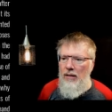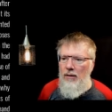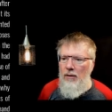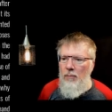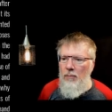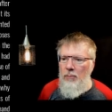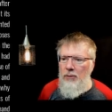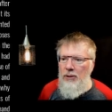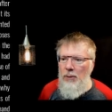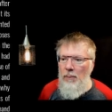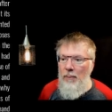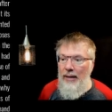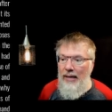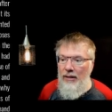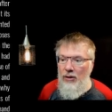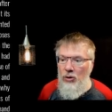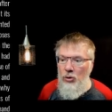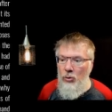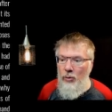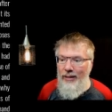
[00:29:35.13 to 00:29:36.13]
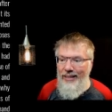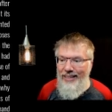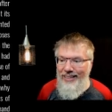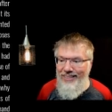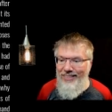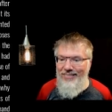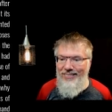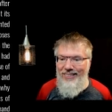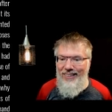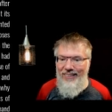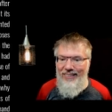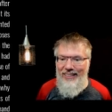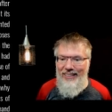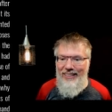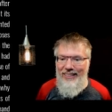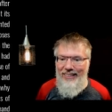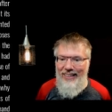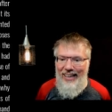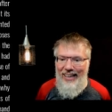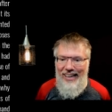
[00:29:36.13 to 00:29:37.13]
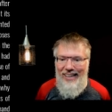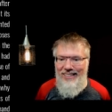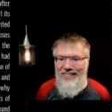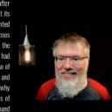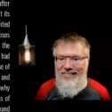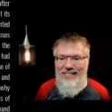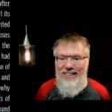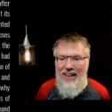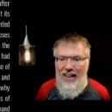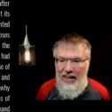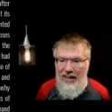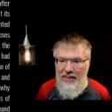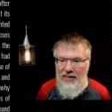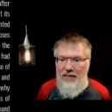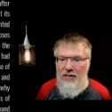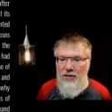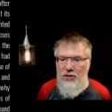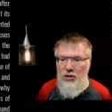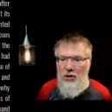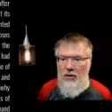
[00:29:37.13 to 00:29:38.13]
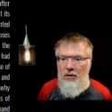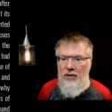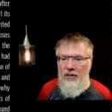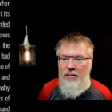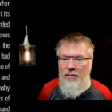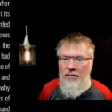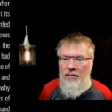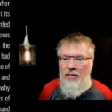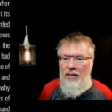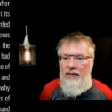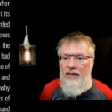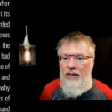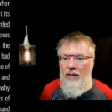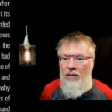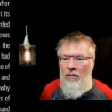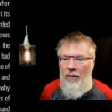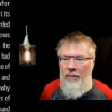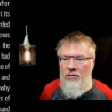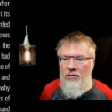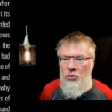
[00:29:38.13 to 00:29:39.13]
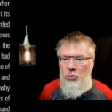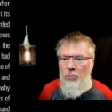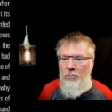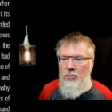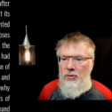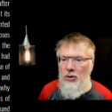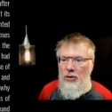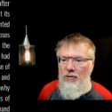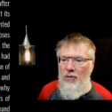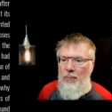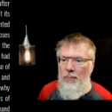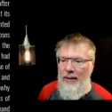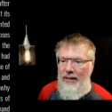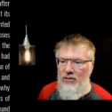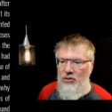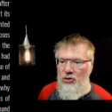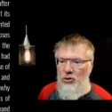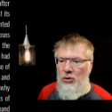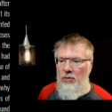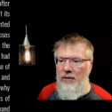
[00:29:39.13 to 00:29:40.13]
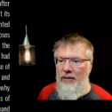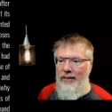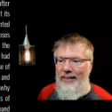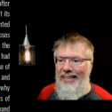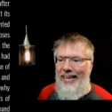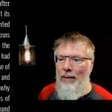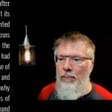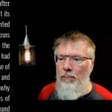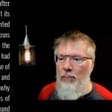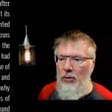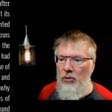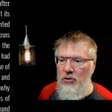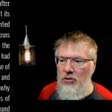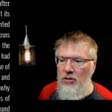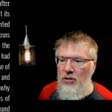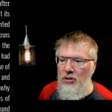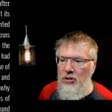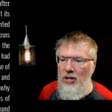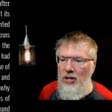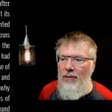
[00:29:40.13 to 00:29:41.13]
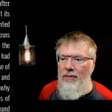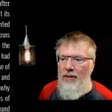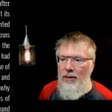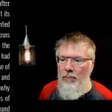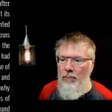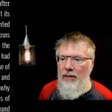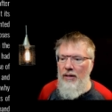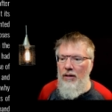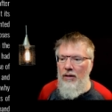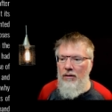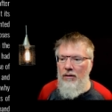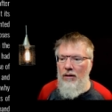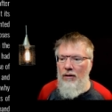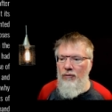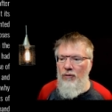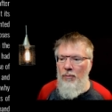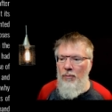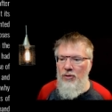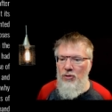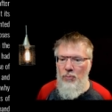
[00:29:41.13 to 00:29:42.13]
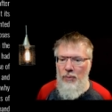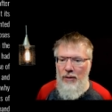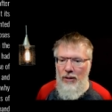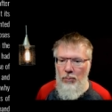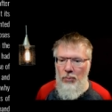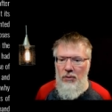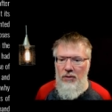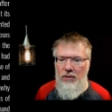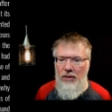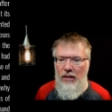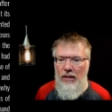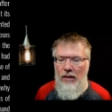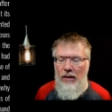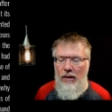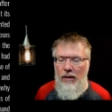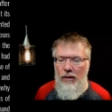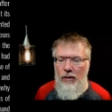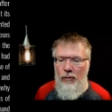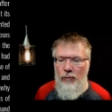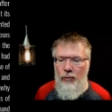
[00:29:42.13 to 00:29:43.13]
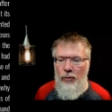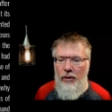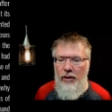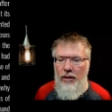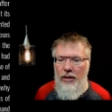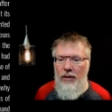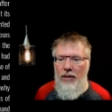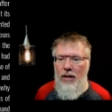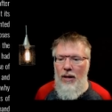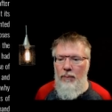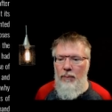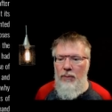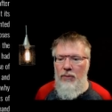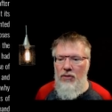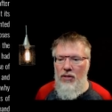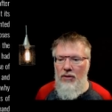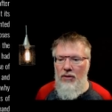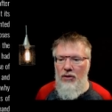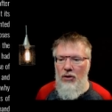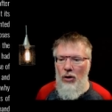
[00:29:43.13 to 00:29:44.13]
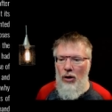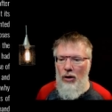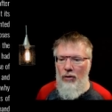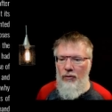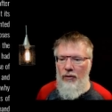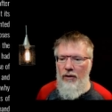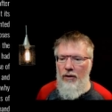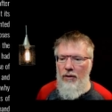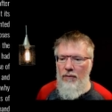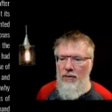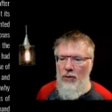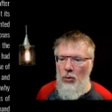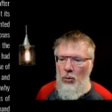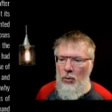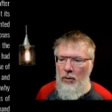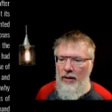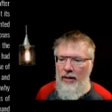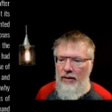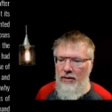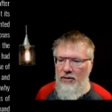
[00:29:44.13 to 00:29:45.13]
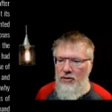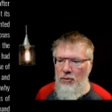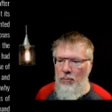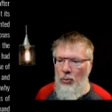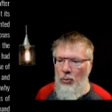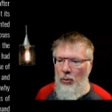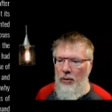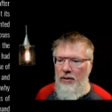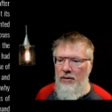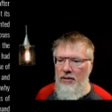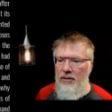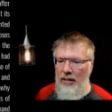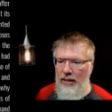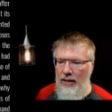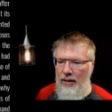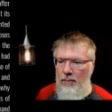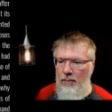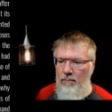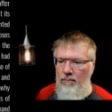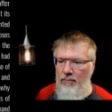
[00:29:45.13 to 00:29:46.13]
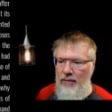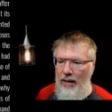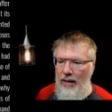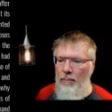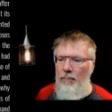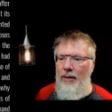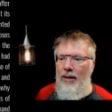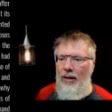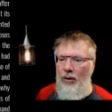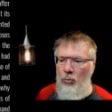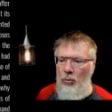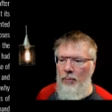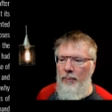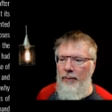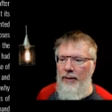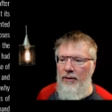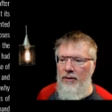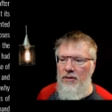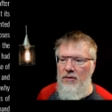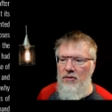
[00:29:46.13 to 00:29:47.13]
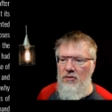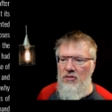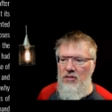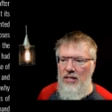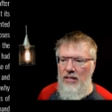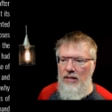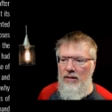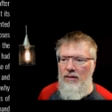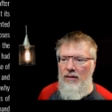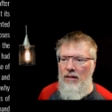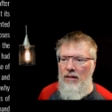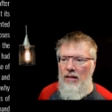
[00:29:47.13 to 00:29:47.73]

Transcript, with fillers: But the man who is clean and is not on a journey and yet neglects to observe the Passover, that person shall then be cut off from his people. For he did not present the offering of the Lord at its appointed time. That man will bear his sin.